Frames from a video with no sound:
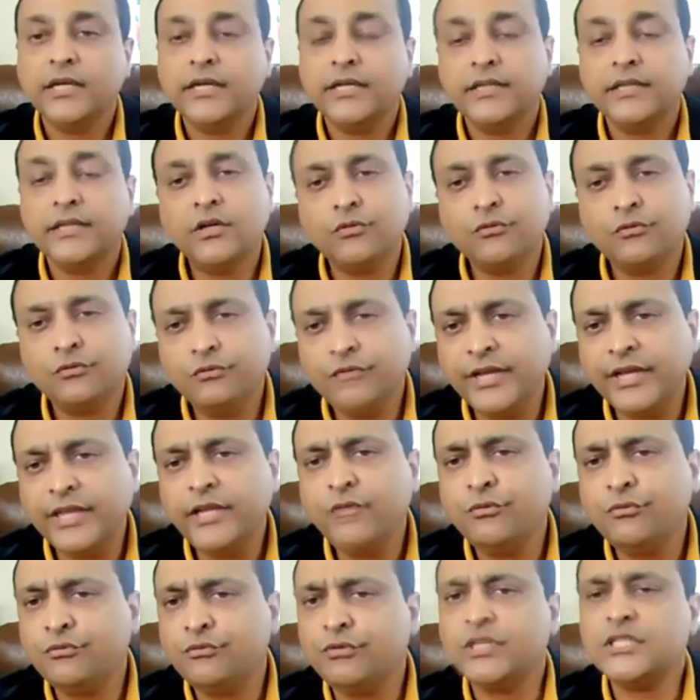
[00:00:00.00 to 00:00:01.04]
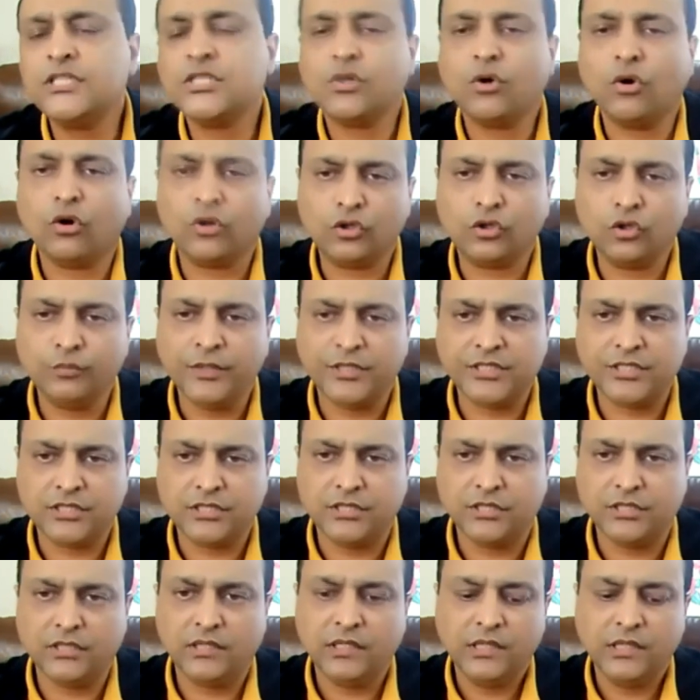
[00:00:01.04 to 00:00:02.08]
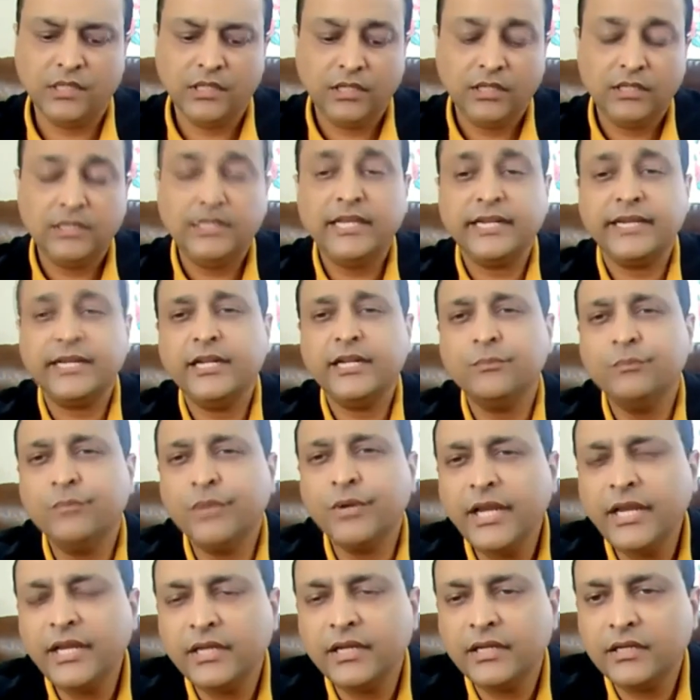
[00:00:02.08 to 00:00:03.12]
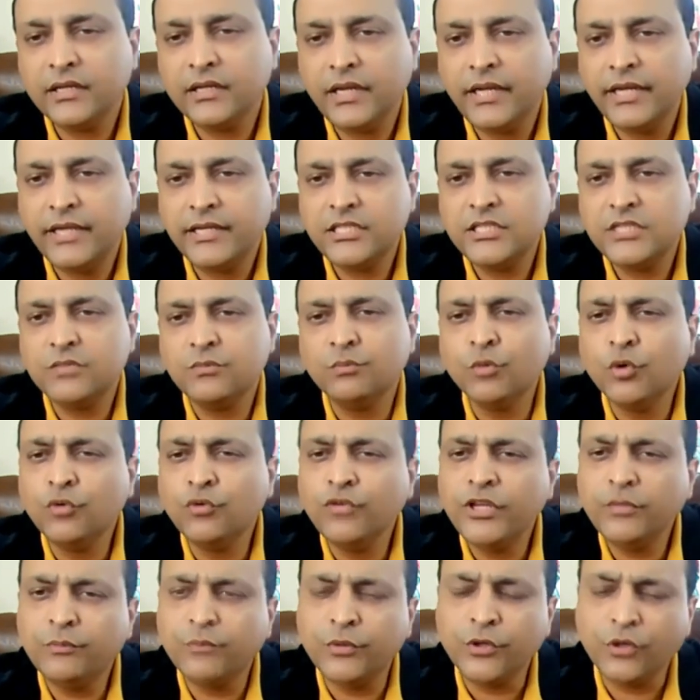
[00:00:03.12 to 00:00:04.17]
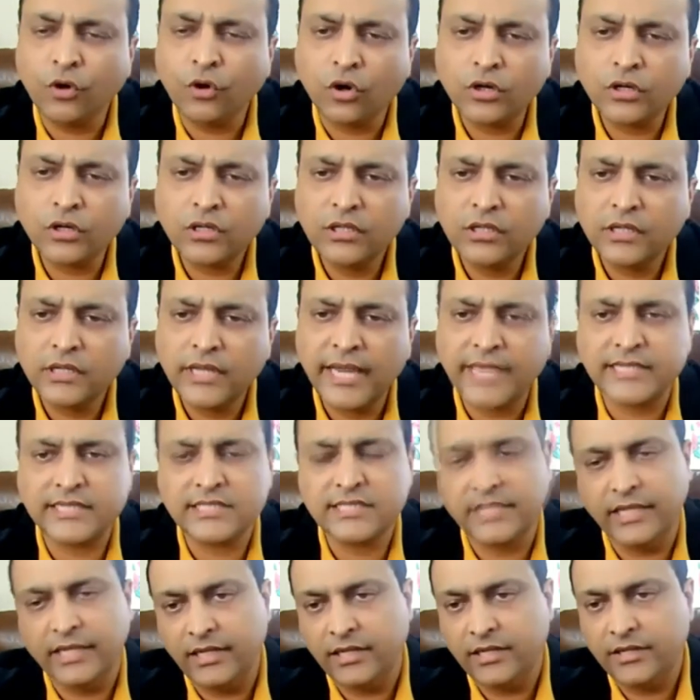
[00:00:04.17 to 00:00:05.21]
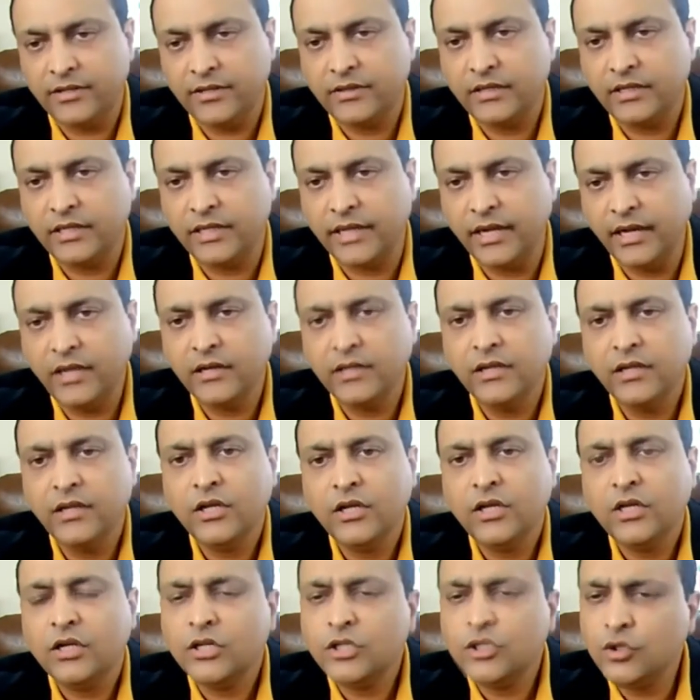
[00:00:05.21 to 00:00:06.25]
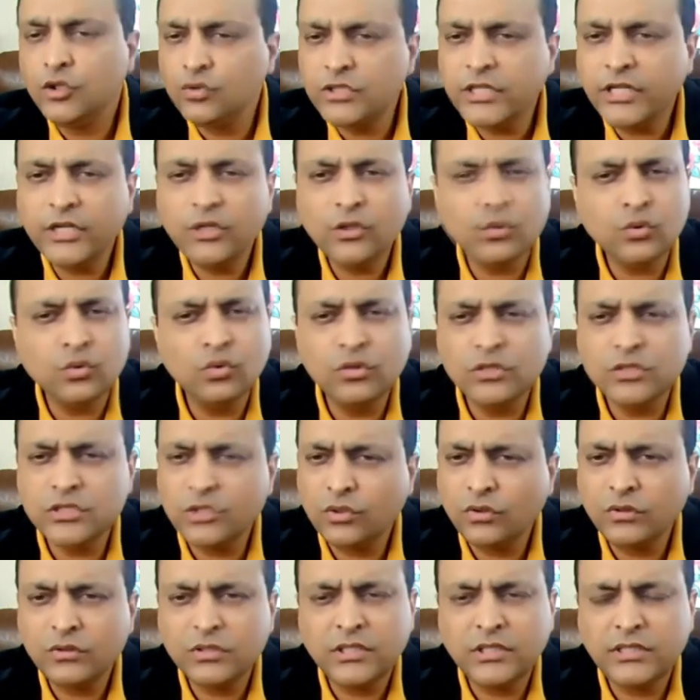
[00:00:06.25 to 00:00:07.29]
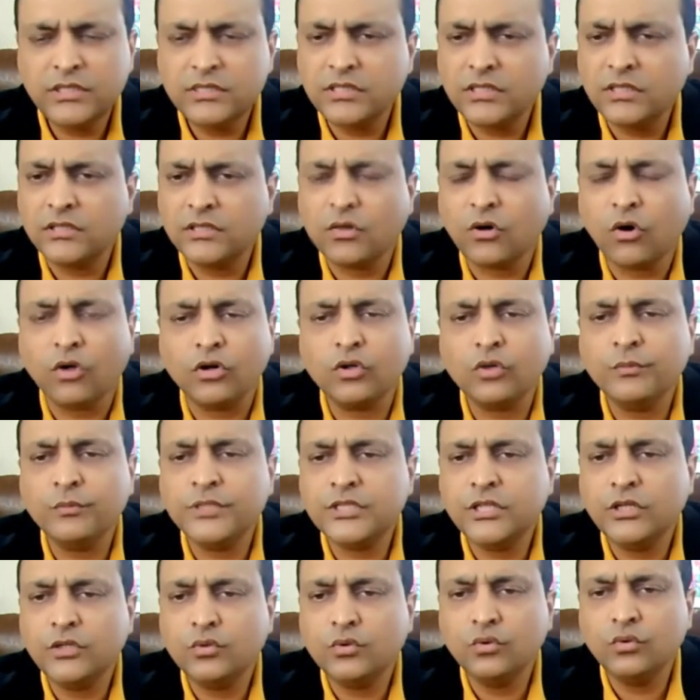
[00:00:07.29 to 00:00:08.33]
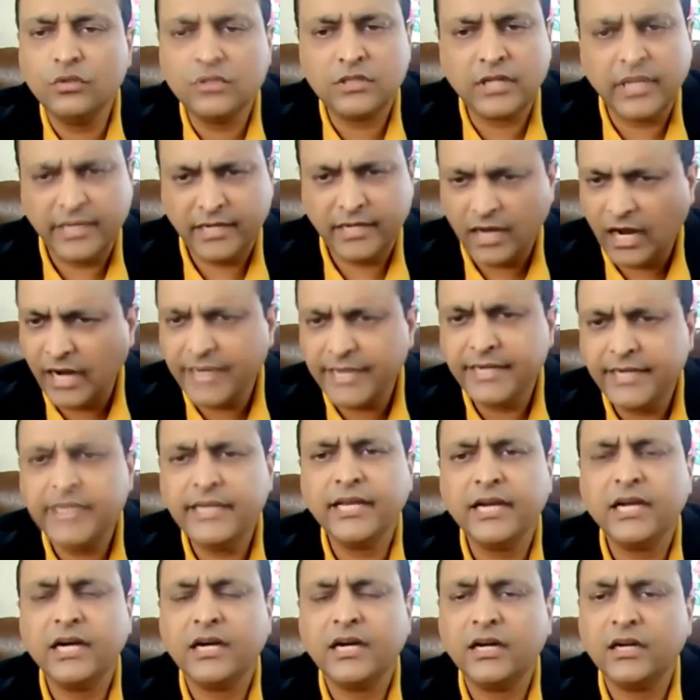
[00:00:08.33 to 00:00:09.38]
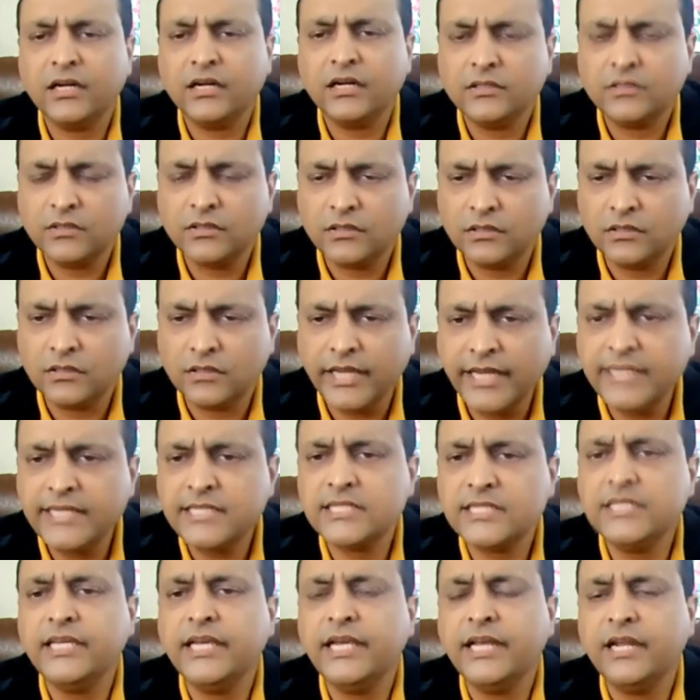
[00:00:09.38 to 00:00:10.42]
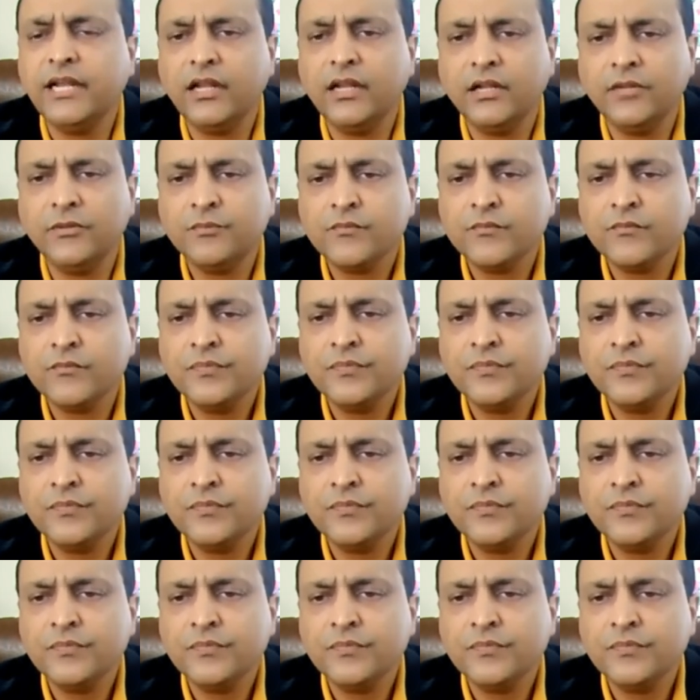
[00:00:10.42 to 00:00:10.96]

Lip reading: the very first automation they can bring is moving beyond Excel. Yeah, using tools, these automation tools like IDEA, ACL,